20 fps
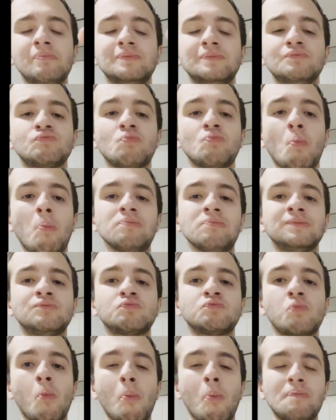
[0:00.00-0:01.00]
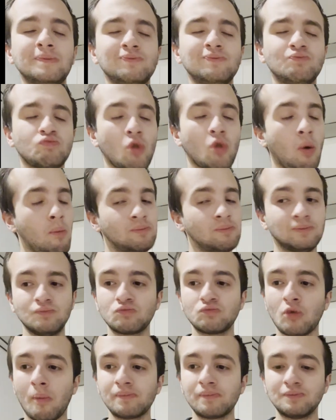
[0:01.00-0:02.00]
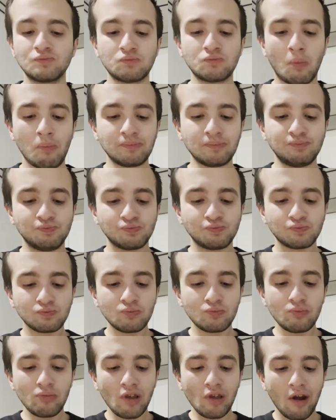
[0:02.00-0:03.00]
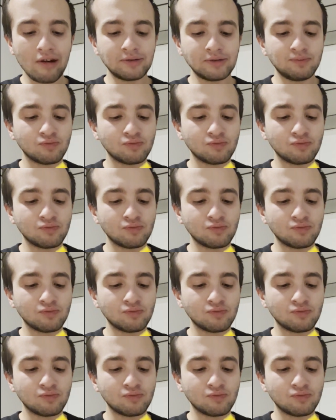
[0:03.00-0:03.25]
It is just as agreeable to the Christians, who think no less of it,